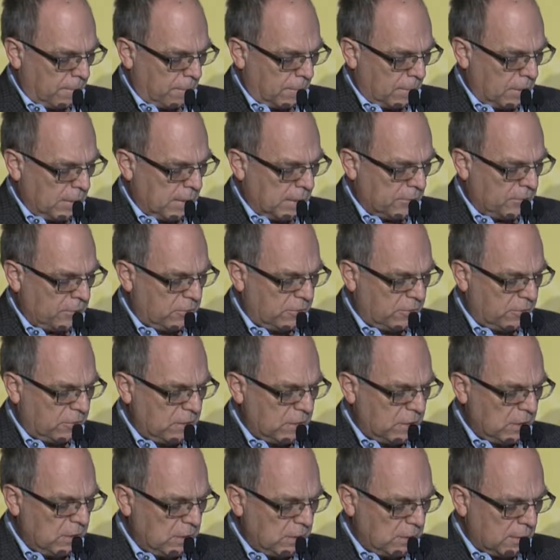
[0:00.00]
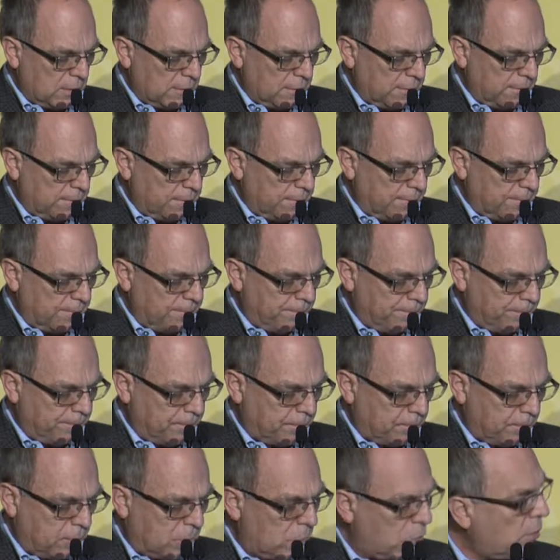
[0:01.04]
Now to
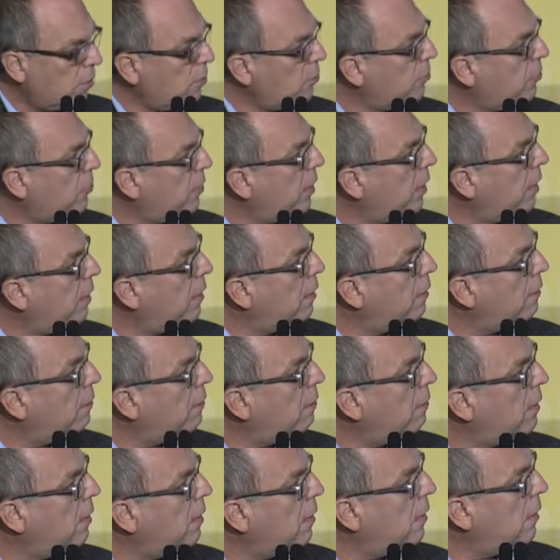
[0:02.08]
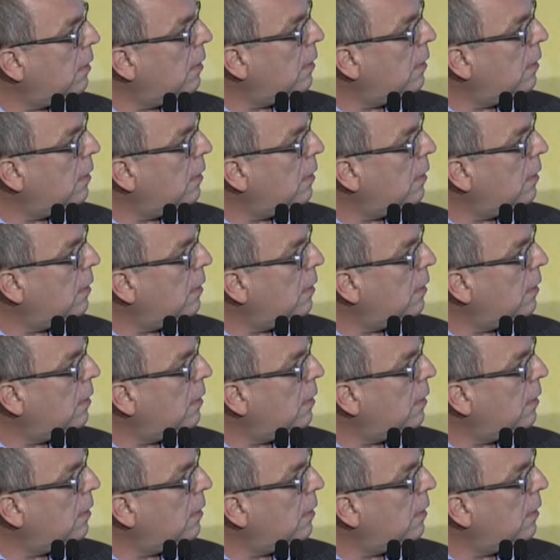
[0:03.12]
understand the